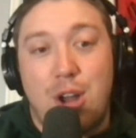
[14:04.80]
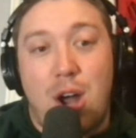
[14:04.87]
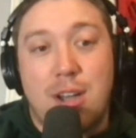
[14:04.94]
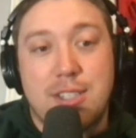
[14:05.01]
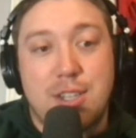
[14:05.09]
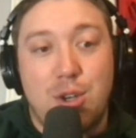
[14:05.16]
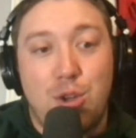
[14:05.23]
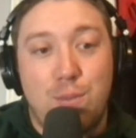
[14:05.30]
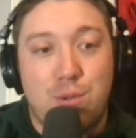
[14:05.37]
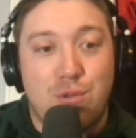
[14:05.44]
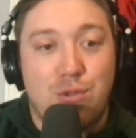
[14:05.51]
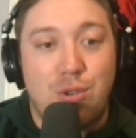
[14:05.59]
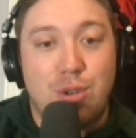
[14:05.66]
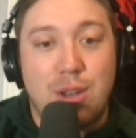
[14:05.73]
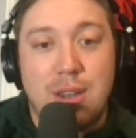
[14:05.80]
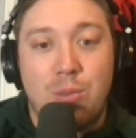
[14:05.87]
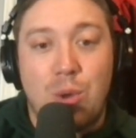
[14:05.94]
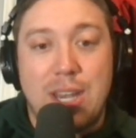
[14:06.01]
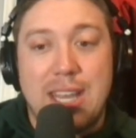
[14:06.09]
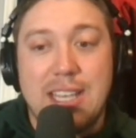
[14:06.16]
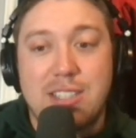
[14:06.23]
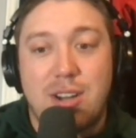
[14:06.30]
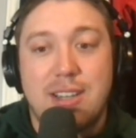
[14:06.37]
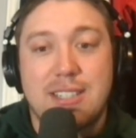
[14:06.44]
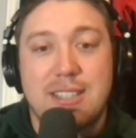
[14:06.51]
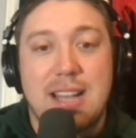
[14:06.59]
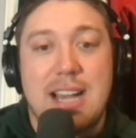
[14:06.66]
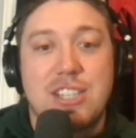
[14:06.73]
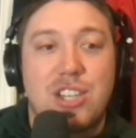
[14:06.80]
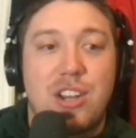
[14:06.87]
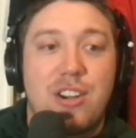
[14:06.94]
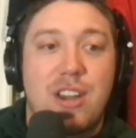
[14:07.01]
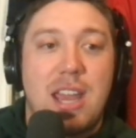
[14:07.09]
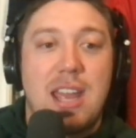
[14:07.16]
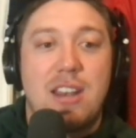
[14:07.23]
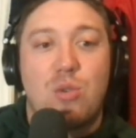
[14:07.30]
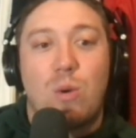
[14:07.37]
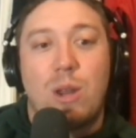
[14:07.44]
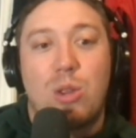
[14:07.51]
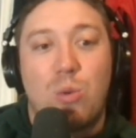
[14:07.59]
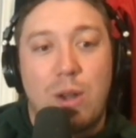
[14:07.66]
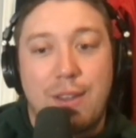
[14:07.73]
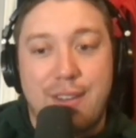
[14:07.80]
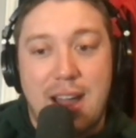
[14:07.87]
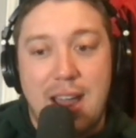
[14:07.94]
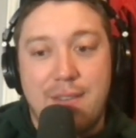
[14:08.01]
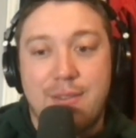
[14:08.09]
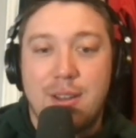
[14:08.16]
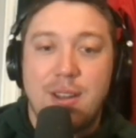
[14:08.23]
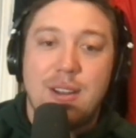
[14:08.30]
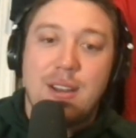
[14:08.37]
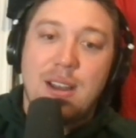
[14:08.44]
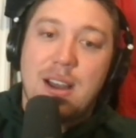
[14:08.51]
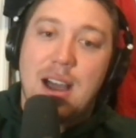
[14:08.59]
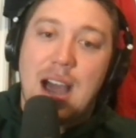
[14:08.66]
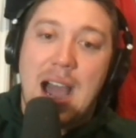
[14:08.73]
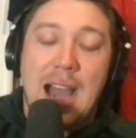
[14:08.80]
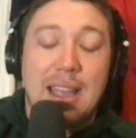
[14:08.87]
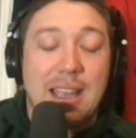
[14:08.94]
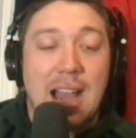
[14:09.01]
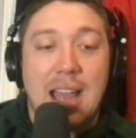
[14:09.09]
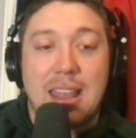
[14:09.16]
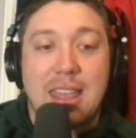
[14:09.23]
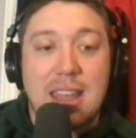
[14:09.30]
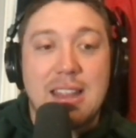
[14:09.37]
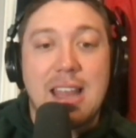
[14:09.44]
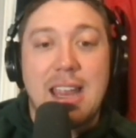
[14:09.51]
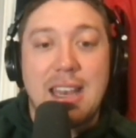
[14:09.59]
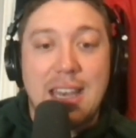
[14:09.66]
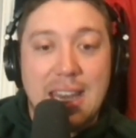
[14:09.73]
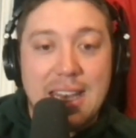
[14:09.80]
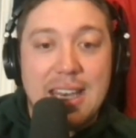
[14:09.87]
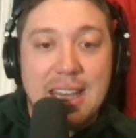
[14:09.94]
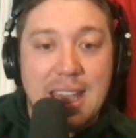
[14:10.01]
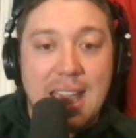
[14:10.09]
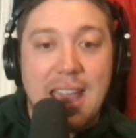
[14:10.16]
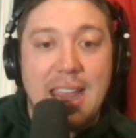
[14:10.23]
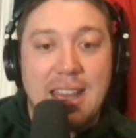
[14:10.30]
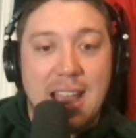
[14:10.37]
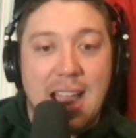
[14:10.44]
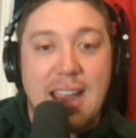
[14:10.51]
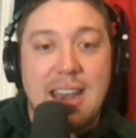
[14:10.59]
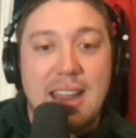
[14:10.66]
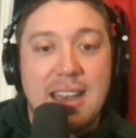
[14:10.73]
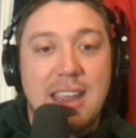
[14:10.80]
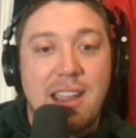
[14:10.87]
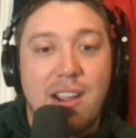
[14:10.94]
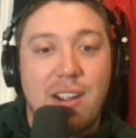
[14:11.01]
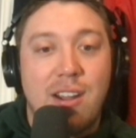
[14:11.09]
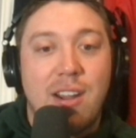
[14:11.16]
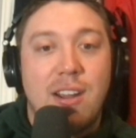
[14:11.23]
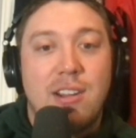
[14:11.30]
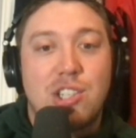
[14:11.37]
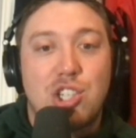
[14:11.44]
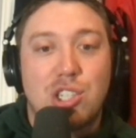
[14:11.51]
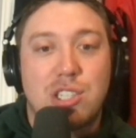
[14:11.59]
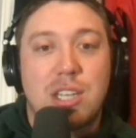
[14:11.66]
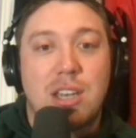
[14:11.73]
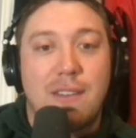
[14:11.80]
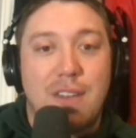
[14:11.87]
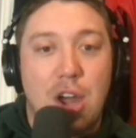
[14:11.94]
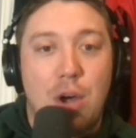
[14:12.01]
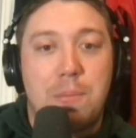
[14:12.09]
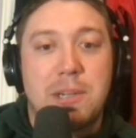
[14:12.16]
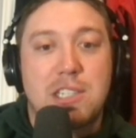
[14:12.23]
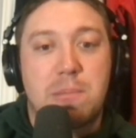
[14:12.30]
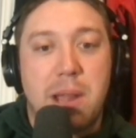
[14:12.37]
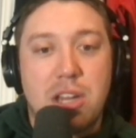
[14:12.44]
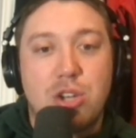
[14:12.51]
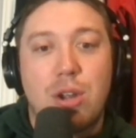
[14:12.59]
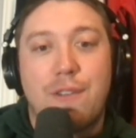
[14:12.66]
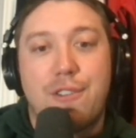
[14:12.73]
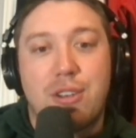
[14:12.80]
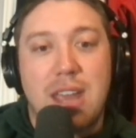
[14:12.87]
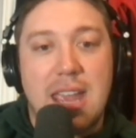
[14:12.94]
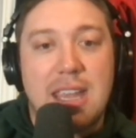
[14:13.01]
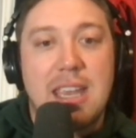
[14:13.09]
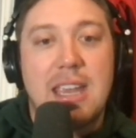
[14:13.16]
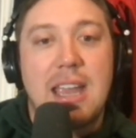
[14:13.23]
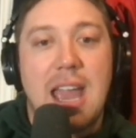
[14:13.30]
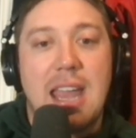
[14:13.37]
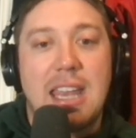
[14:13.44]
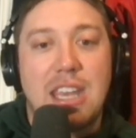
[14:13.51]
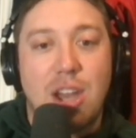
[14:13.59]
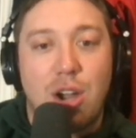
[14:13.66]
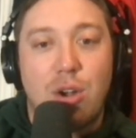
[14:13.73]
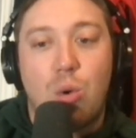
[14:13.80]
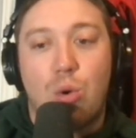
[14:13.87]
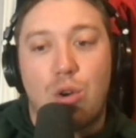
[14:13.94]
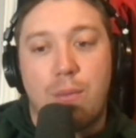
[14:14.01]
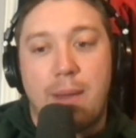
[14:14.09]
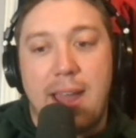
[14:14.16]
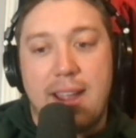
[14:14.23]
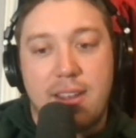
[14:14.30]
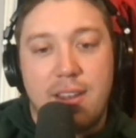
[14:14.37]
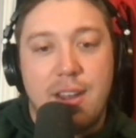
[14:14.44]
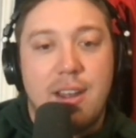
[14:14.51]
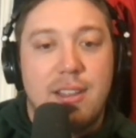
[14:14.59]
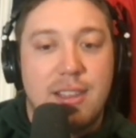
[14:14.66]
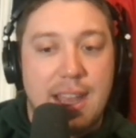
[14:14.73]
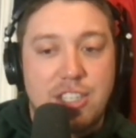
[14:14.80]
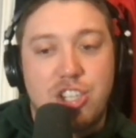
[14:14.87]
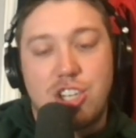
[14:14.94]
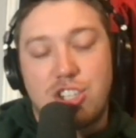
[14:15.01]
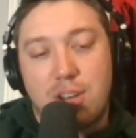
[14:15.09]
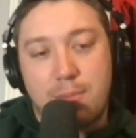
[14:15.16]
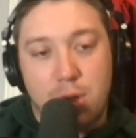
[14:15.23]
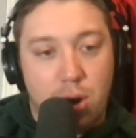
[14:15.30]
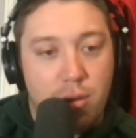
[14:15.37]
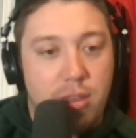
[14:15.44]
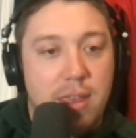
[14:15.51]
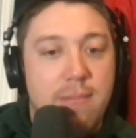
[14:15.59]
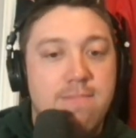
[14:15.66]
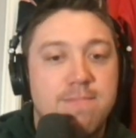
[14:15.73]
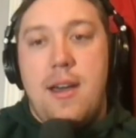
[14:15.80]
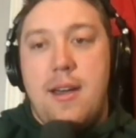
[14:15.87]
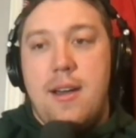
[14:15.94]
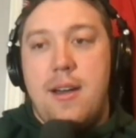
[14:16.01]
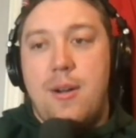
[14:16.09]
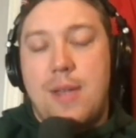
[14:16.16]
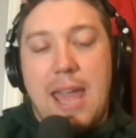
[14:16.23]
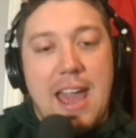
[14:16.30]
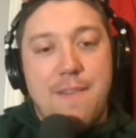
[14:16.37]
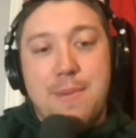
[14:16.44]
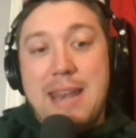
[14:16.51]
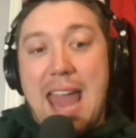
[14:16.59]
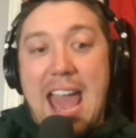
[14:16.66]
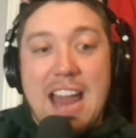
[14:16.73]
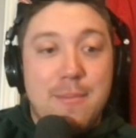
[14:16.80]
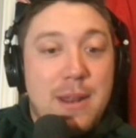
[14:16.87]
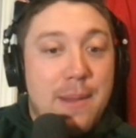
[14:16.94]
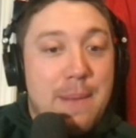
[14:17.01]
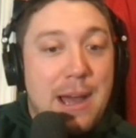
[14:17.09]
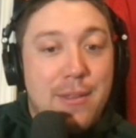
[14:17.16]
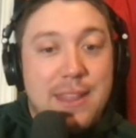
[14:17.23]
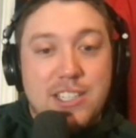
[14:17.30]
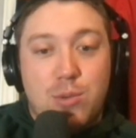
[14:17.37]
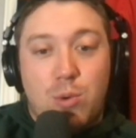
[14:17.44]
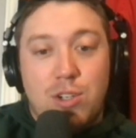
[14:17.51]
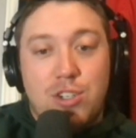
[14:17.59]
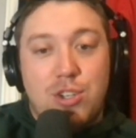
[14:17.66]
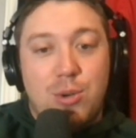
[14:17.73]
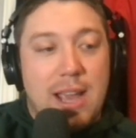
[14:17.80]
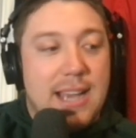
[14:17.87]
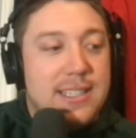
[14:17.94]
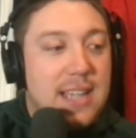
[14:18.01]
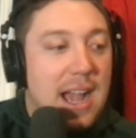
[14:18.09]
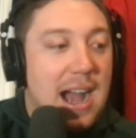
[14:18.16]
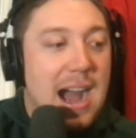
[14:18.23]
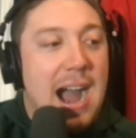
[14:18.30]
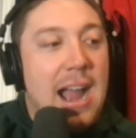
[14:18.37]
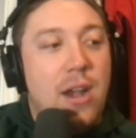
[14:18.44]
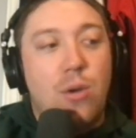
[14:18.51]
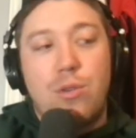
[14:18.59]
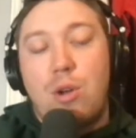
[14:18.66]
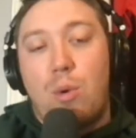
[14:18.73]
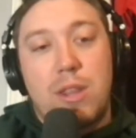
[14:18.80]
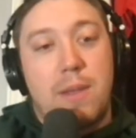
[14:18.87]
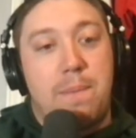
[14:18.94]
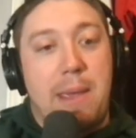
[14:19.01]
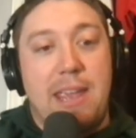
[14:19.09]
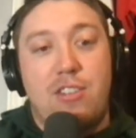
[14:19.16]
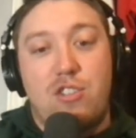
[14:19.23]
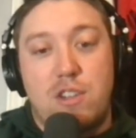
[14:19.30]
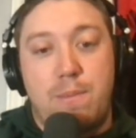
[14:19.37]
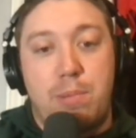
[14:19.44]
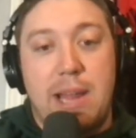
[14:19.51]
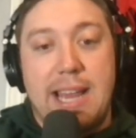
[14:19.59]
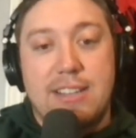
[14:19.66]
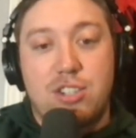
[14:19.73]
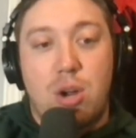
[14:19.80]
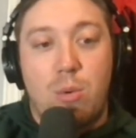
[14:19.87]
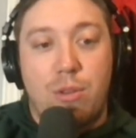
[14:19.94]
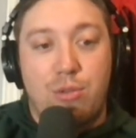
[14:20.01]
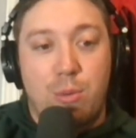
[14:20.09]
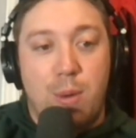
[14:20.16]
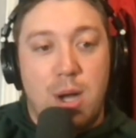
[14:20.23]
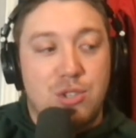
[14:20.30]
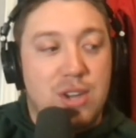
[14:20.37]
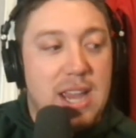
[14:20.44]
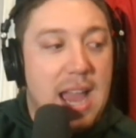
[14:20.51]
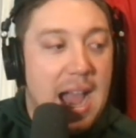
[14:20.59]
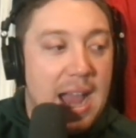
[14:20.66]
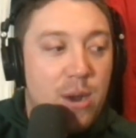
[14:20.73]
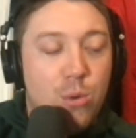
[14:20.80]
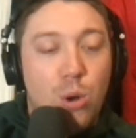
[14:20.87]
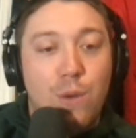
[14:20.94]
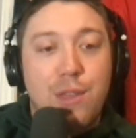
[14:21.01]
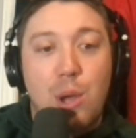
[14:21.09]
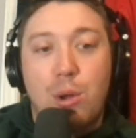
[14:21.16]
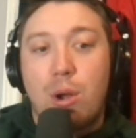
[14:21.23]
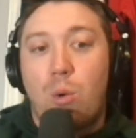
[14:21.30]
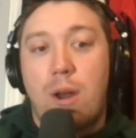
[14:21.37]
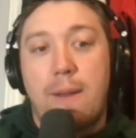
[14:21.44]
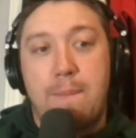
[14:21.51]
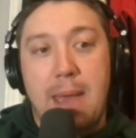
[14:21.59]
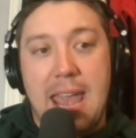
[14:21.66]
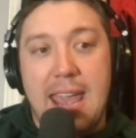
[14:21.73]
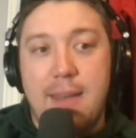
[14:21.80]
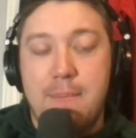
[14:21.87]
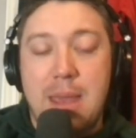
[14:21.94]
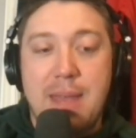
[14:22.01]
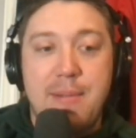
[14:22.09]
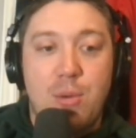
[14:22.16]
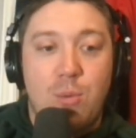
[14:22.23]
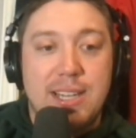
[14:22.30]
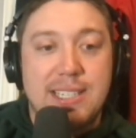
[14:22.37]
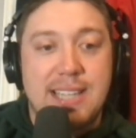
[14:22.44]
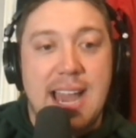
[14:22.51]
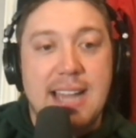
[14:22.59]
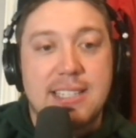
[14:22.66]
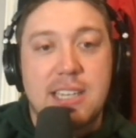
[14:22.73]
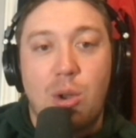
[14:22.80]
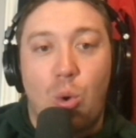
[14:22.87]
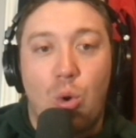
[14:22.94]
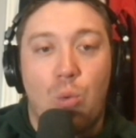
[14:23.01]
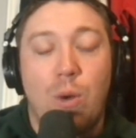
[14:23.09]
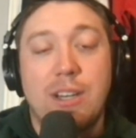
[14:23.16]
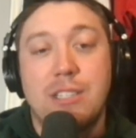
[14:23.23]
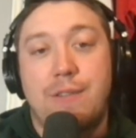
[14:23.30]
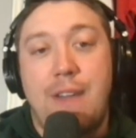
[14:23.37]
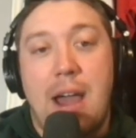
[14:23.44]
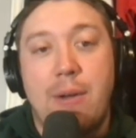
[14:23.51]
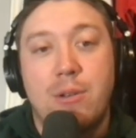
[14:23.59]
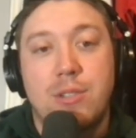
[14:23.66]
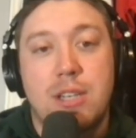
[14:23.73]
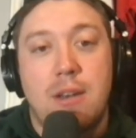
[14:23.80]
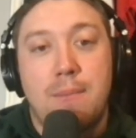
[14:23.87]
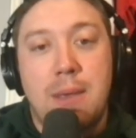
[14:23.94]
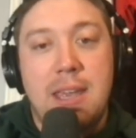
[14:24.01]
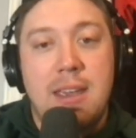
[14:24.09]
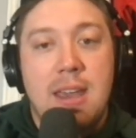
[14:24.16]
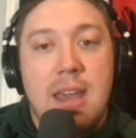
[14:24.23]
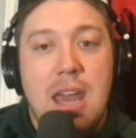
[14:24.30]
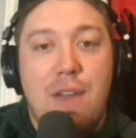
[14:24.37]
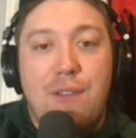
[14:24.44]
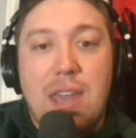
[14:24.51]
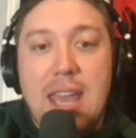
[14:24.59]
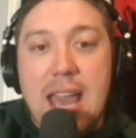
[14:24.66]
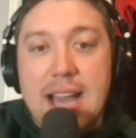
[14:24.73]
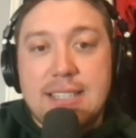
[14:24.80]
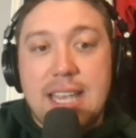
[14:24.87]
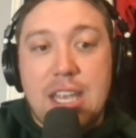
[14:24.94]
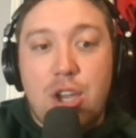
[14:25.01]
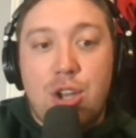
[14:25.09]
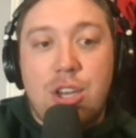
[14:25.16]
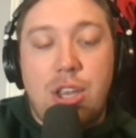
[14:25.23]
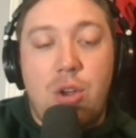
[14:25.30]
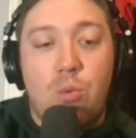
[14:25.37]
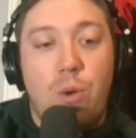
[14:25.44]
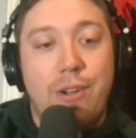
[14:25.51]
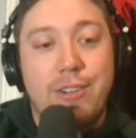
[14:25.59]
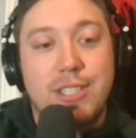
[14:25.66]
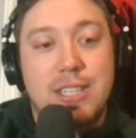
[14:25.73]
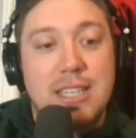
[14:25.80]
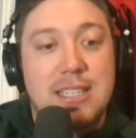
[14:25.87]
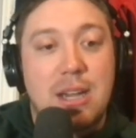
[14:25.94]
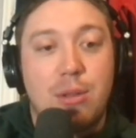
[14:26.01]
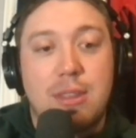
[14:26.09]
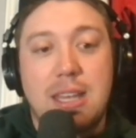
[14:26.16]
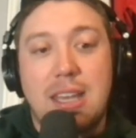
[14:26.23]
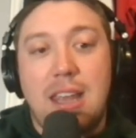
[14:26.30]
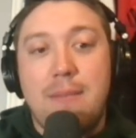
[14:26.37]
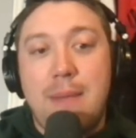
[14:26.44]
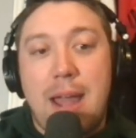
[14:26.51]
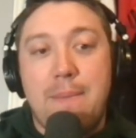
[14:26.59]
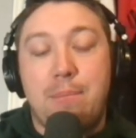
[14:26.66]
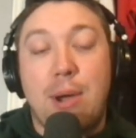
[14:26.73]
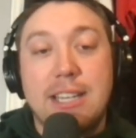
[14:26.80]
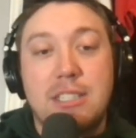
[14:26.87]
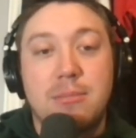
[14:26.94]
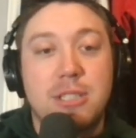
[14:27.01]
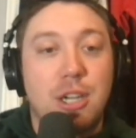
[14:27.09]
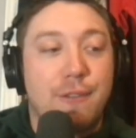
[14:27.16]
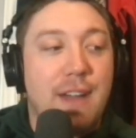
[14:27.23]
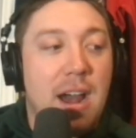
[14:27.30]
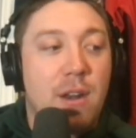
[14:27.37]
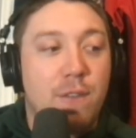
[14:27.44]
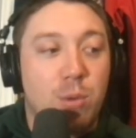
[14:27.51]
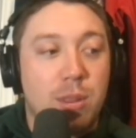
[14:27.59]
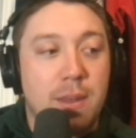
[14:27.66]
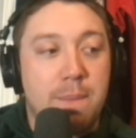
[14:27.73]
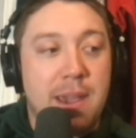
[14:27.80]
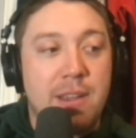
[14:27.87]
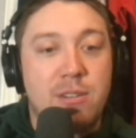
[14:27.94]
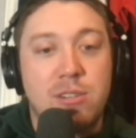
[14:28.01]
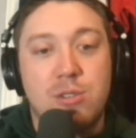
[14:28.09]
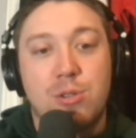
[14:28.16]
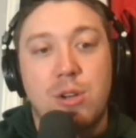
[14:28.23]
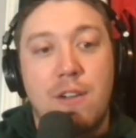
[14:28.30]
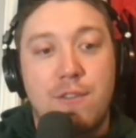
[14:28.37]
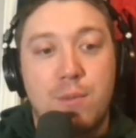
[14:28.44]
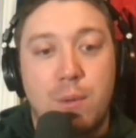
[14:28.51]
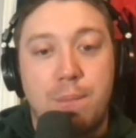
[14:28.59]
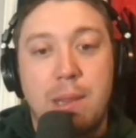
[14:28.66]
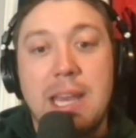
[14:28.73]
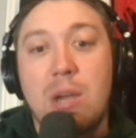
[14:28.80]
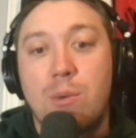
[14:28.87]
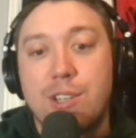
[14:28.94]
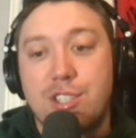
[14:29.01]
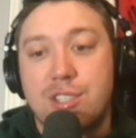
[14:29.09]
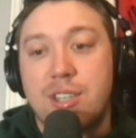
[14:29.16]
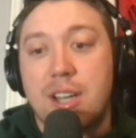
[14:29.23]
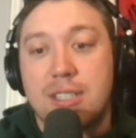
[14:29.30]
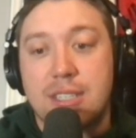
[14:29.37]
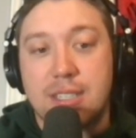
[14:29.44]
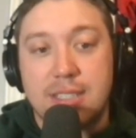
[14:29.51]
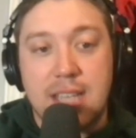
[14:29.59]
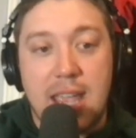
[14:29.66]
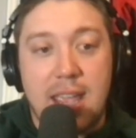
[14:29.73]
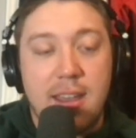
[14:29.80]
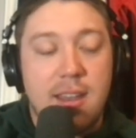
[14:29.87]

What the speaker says: Austin Hooper role when he's on his last year in 2025. I think they need to get a tight end here just to develop, especially if you're taking a young quarterback like JJ McCarthy. Okay, I've been adamant about this one too, guys. I don't know what the Patriots' plans are with Ramondre. I don't know if they're going to want to pay him maybe what he's asking or what his value is going to be. If he has a good year where he stays healthy, he might price himself out of what the Patriots are comfortable playing, which sucks to say.